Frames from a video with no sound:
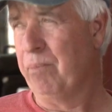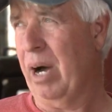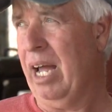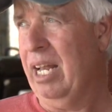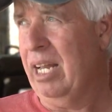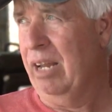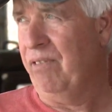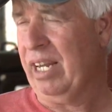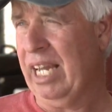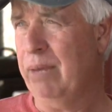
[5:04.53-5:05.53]
But
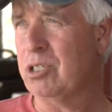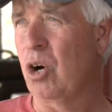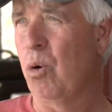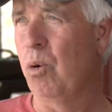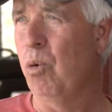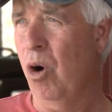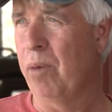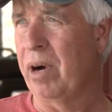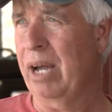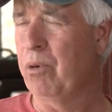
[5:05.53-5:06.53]
if it keeps going warmer,